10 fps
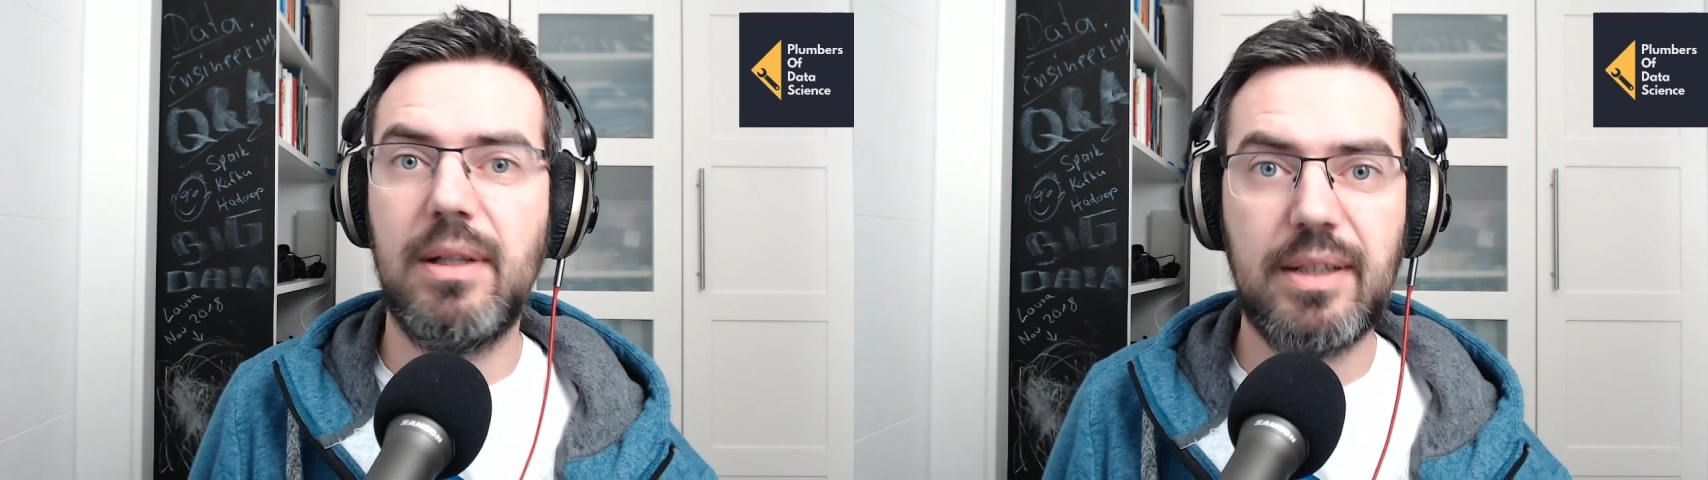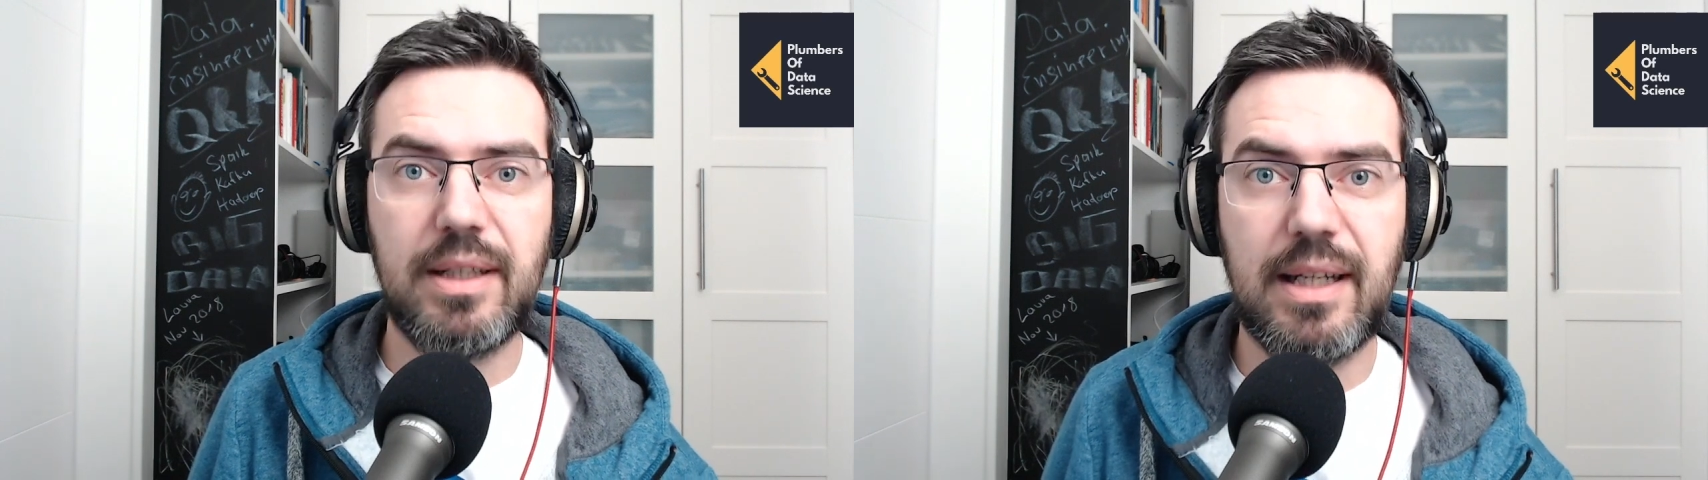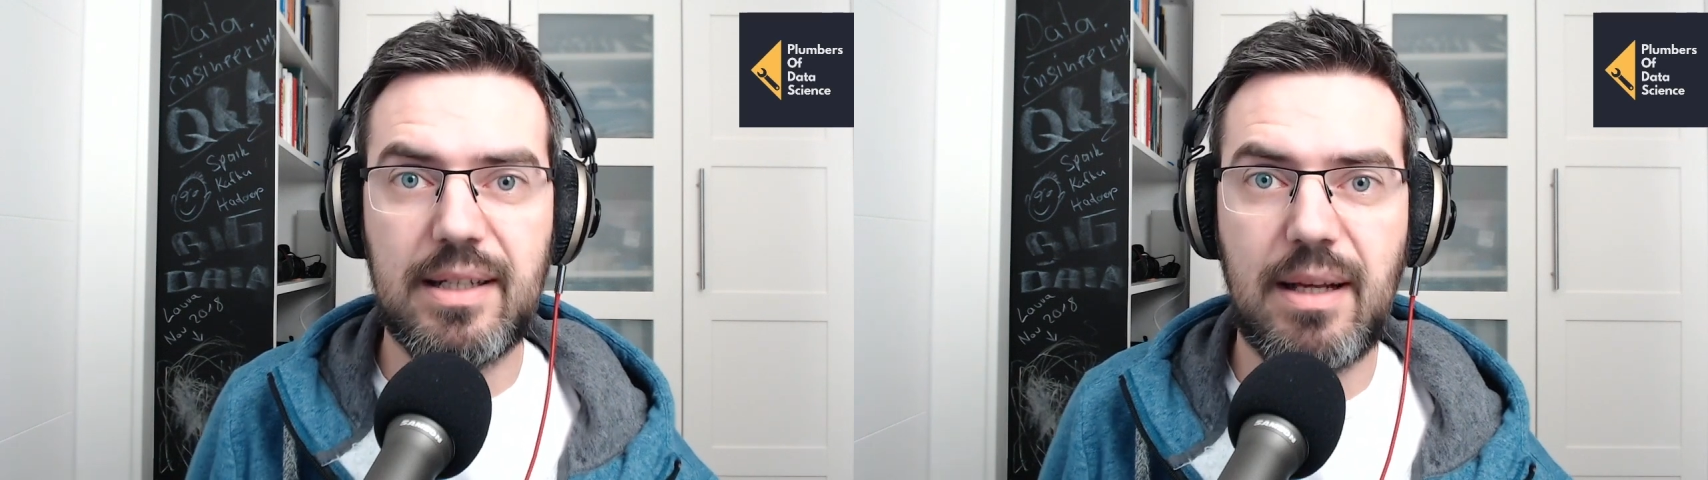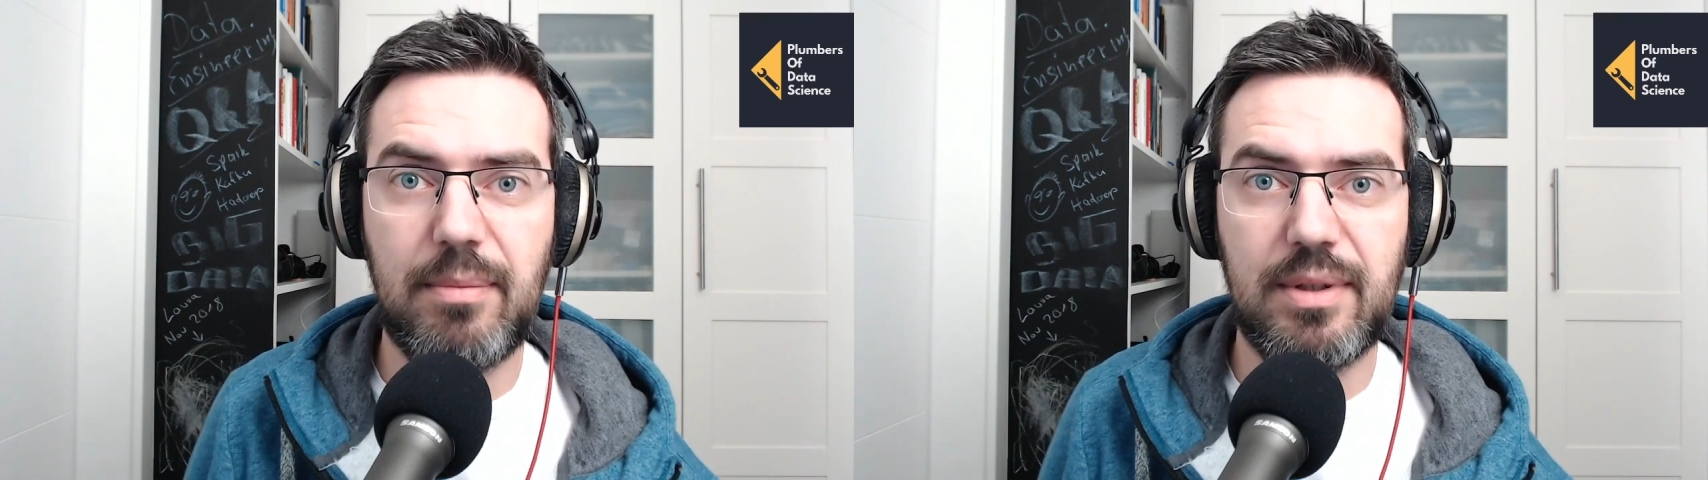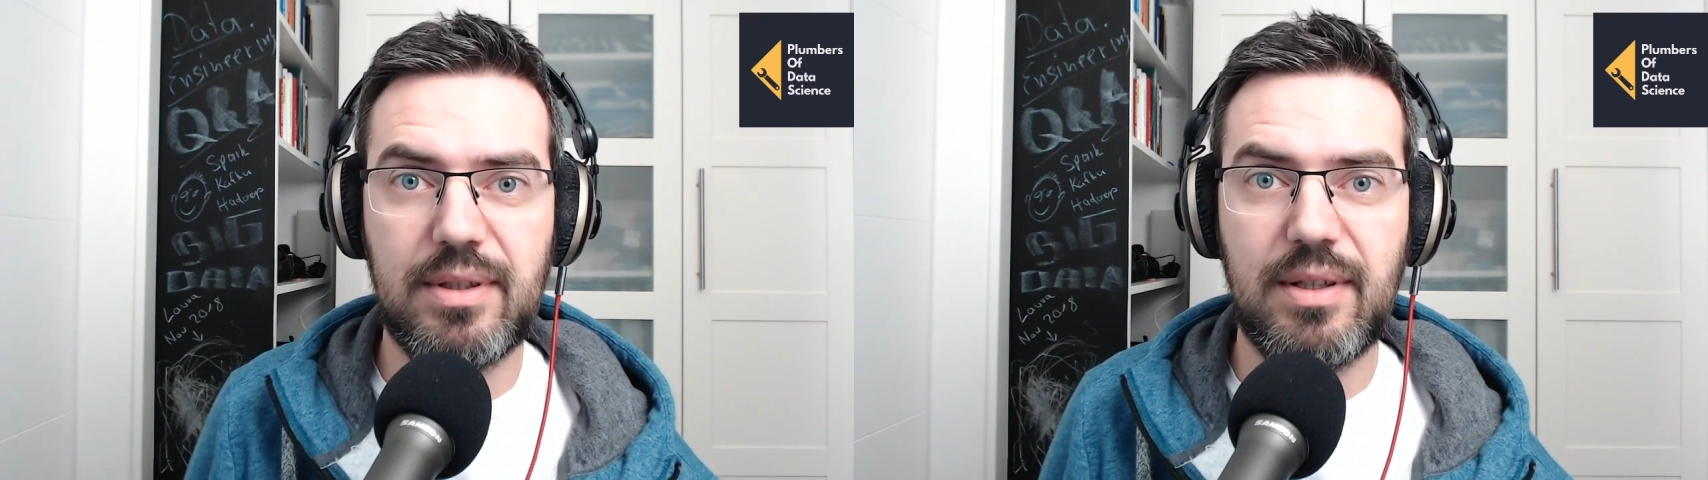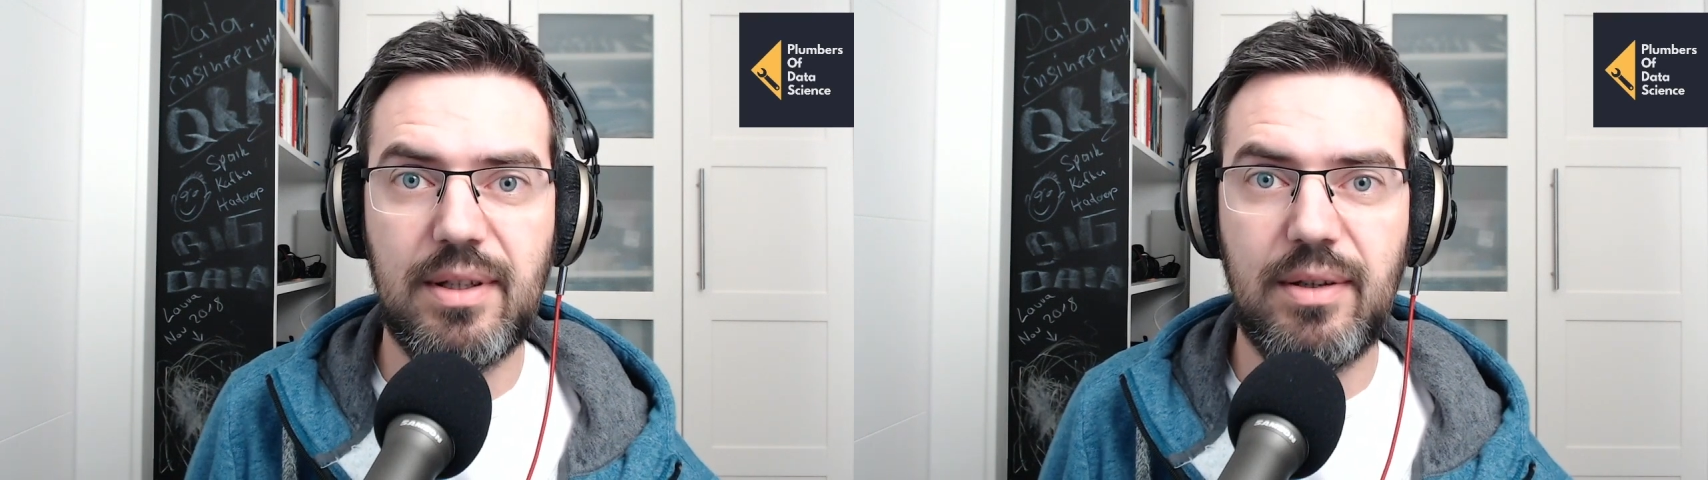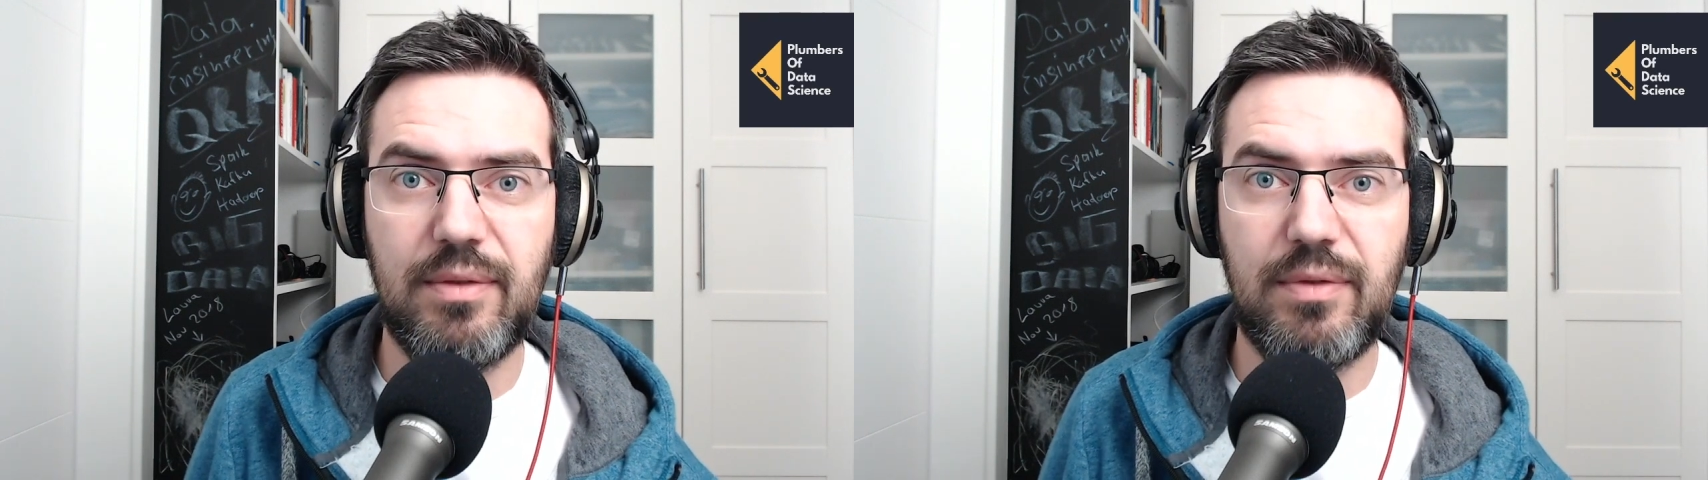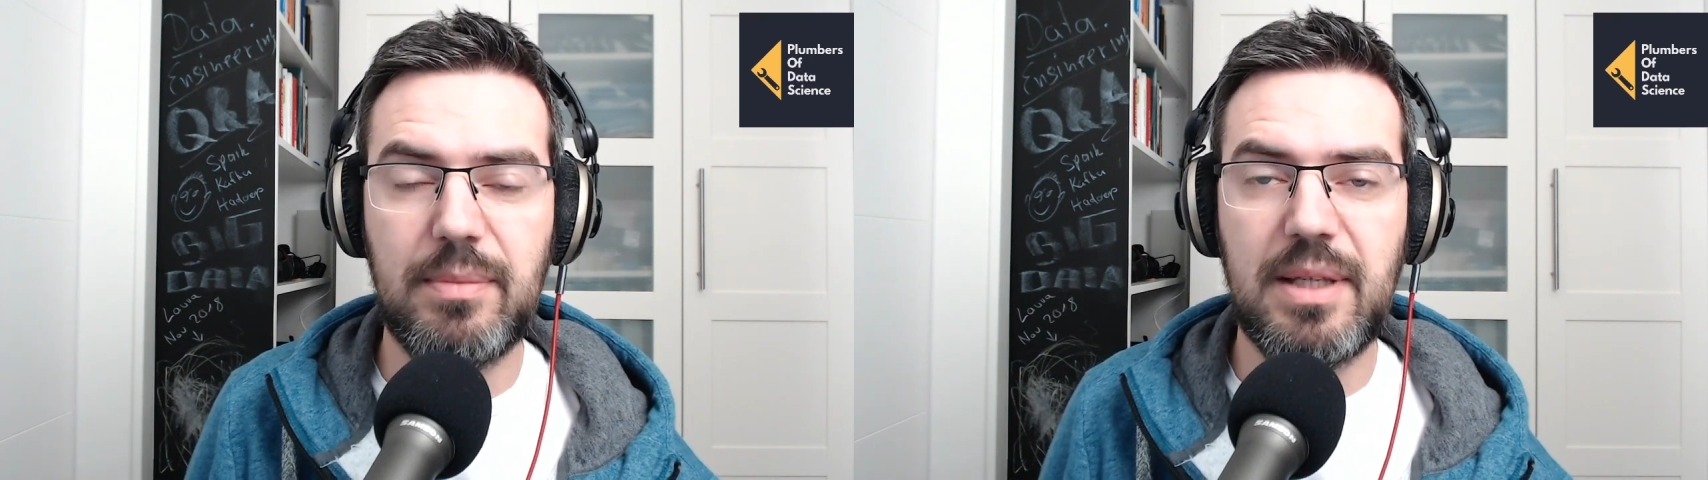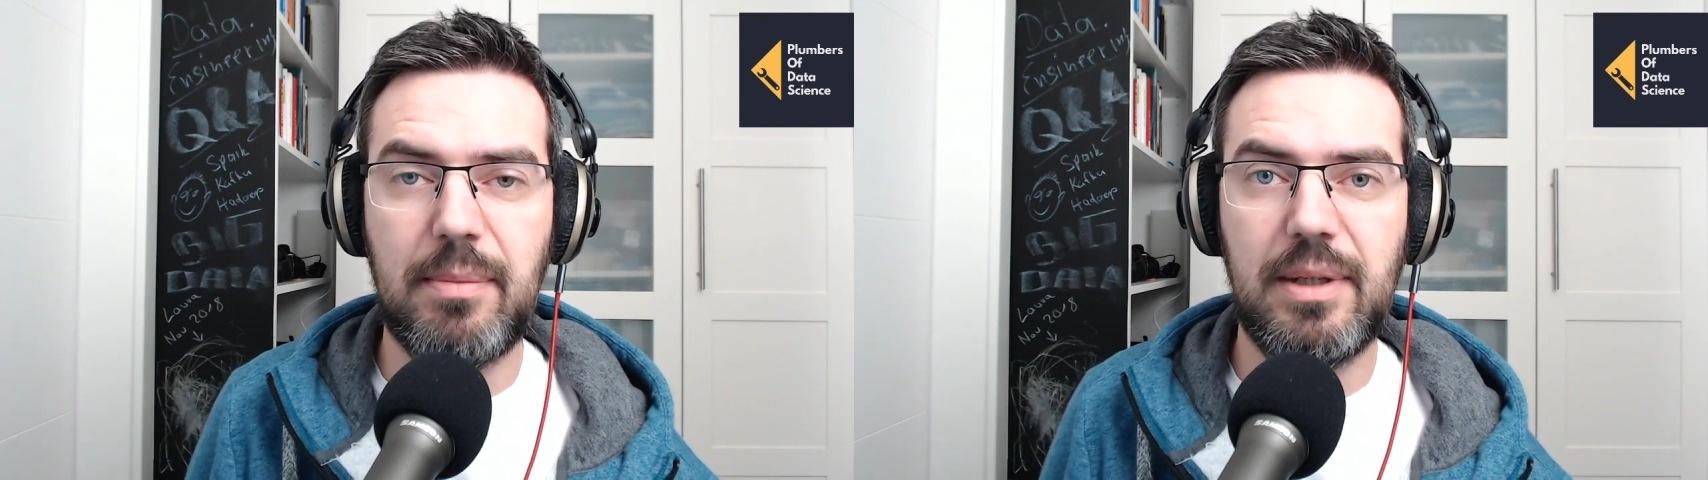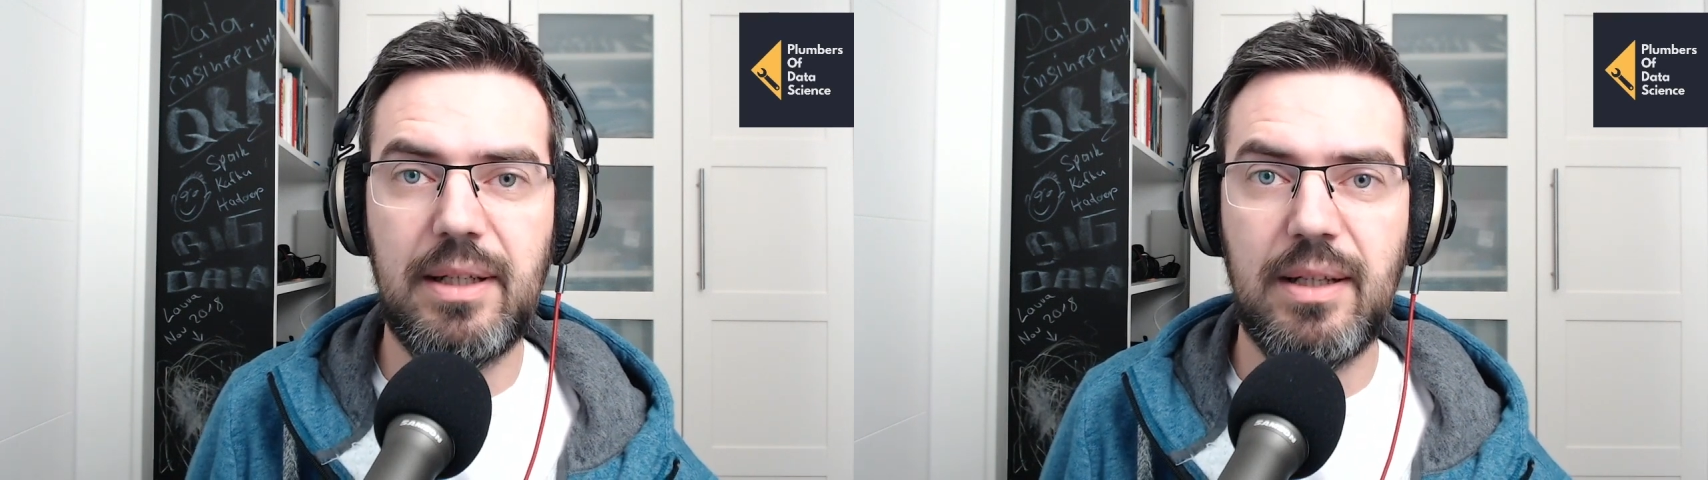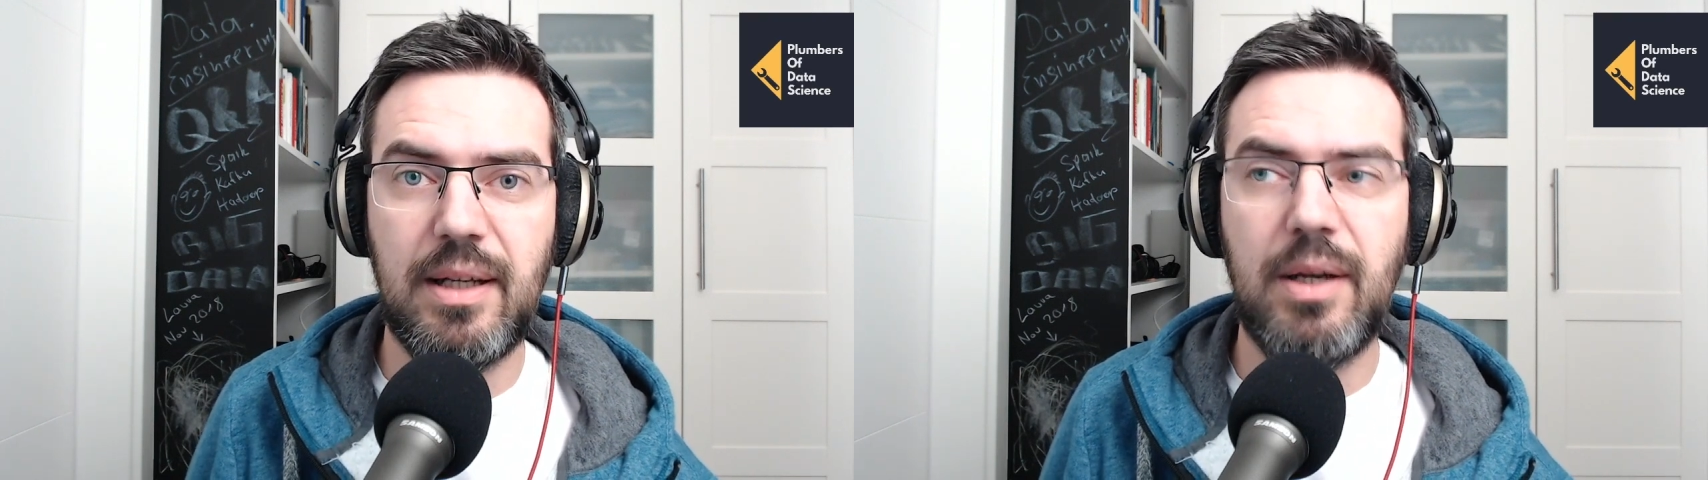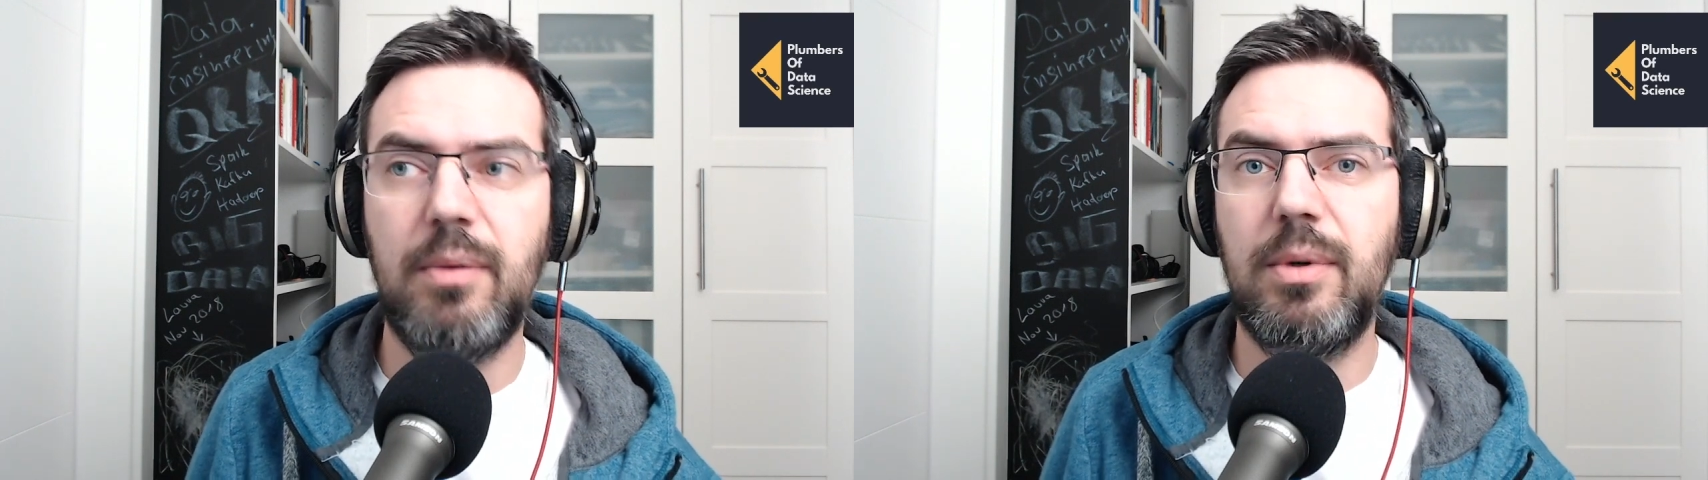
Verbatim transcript: built-in examples from Zeppelin.